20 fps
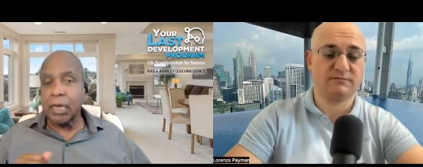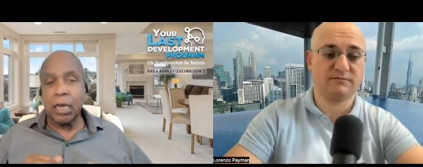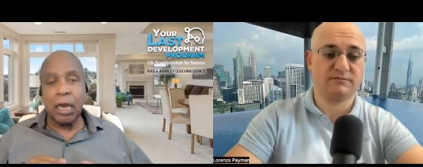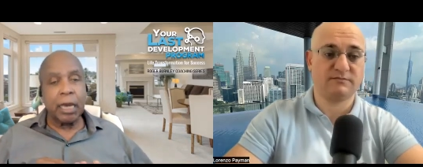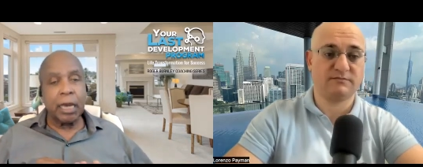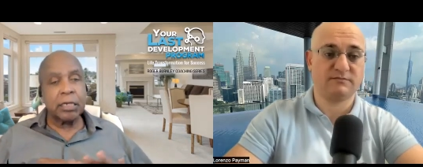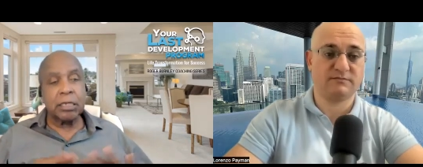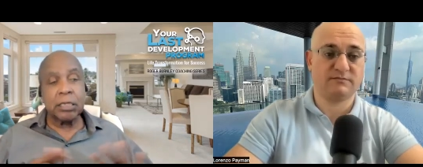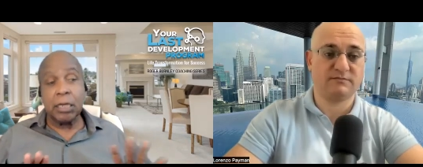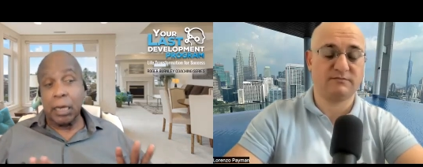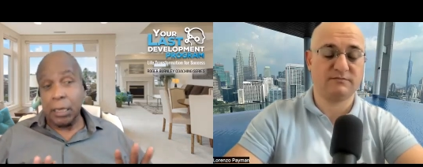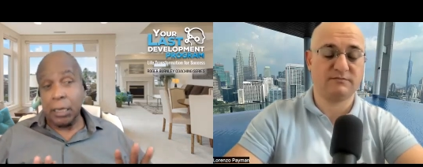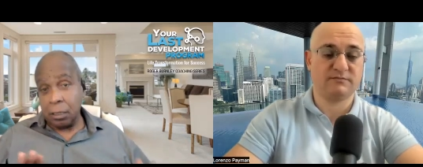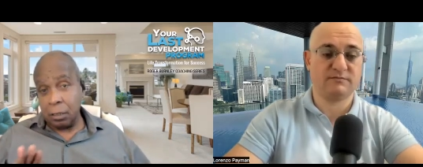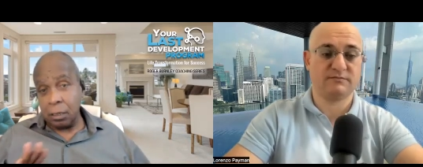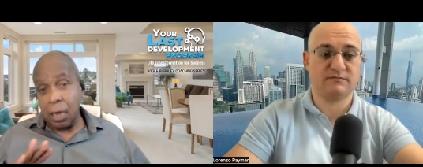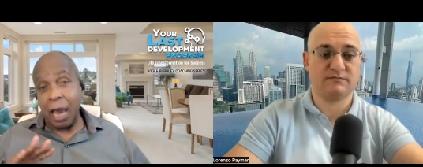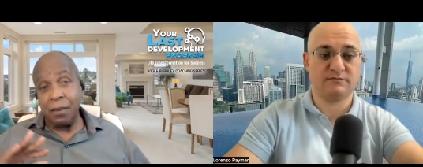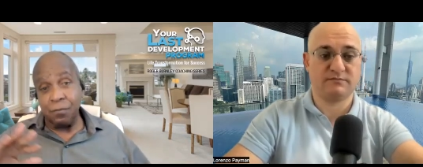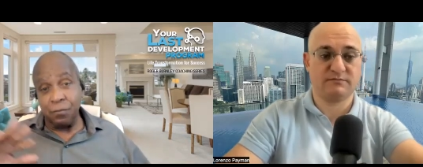
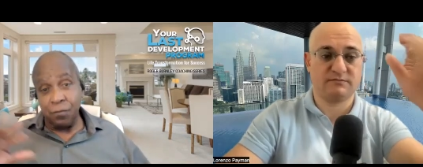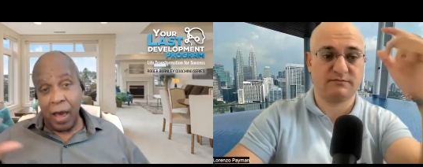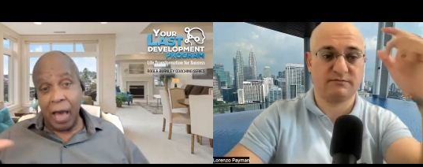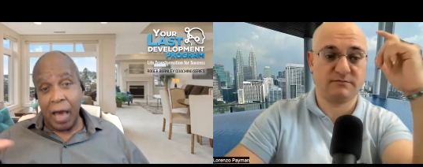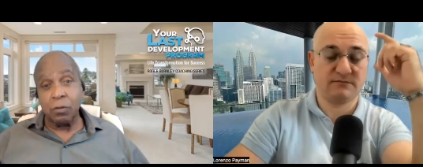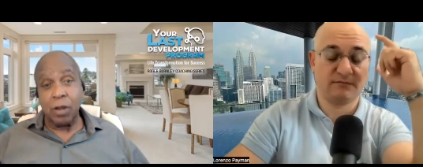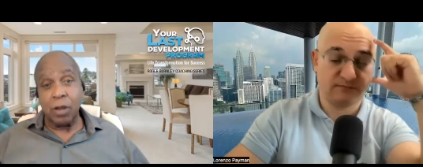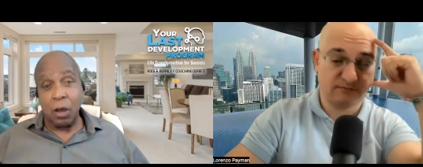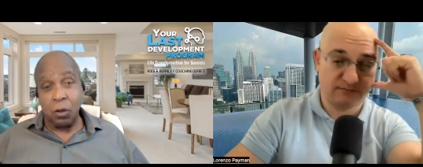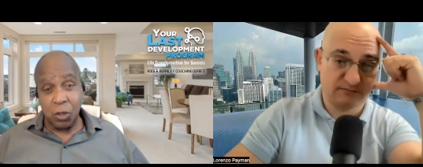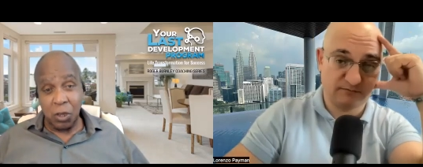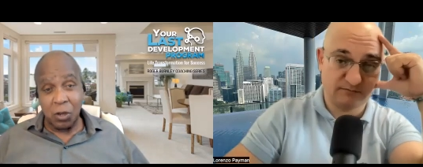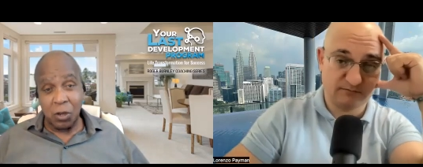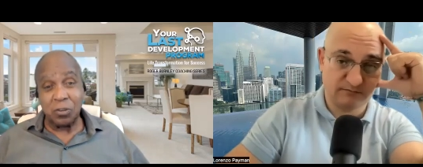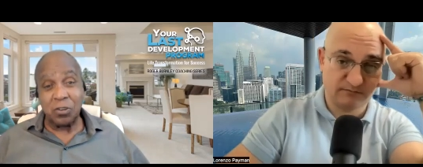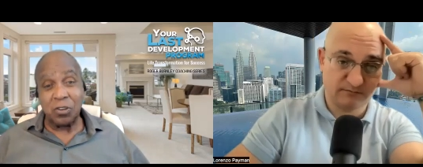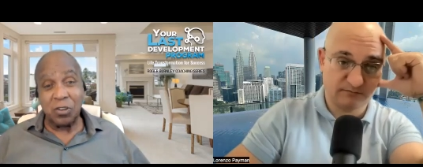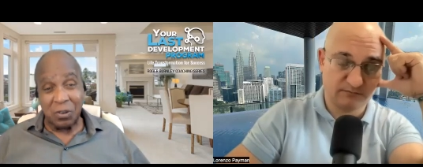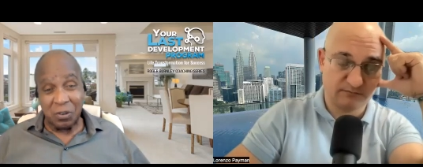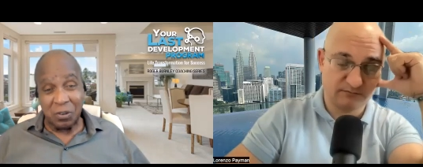Speaker 1: I found out
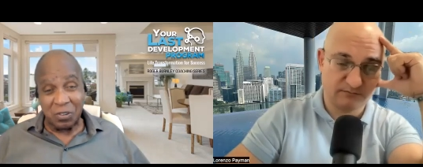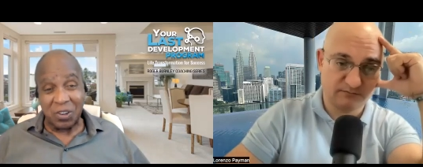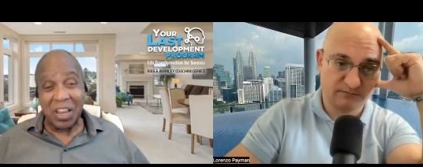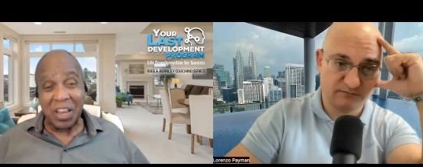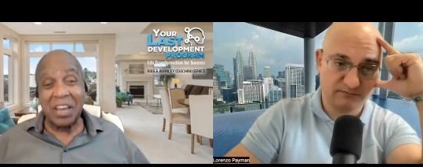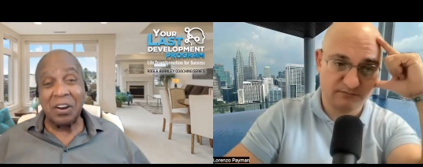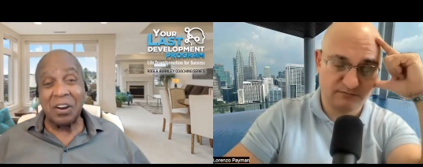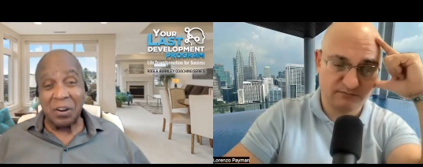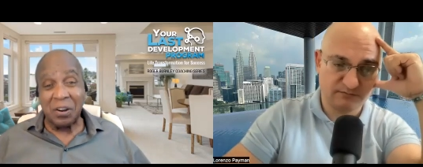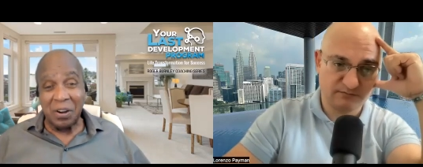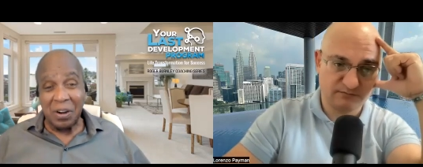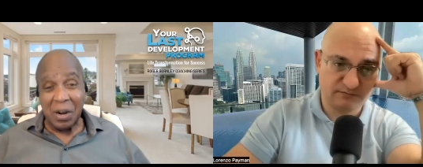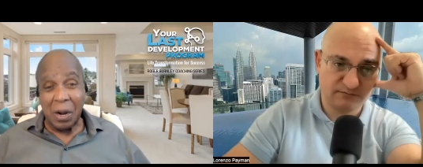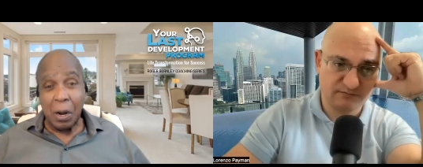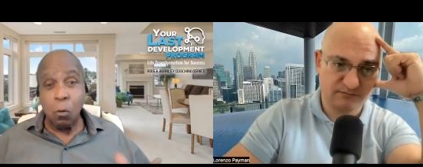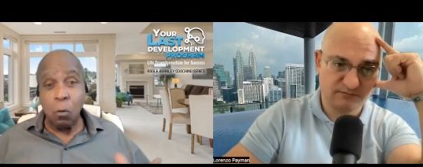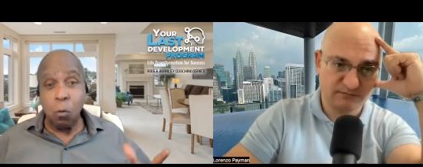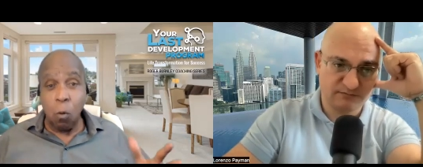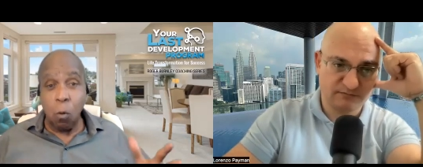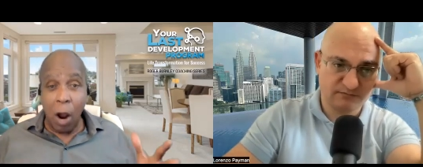years later
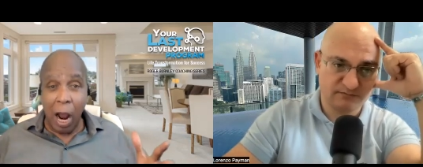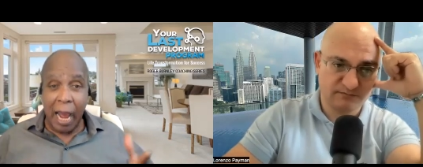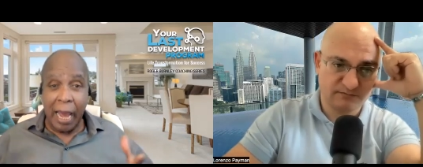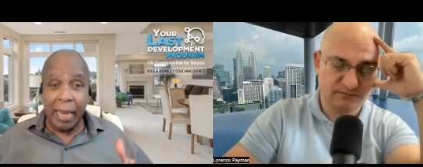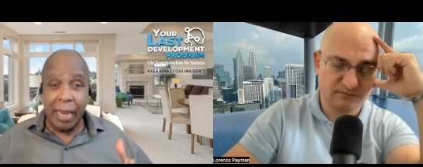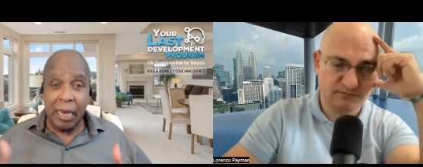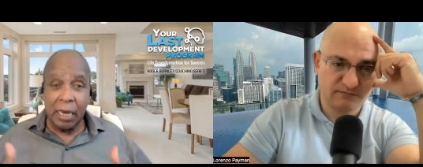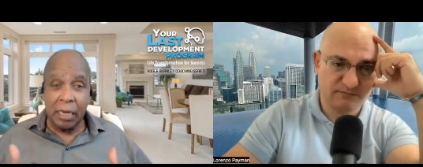why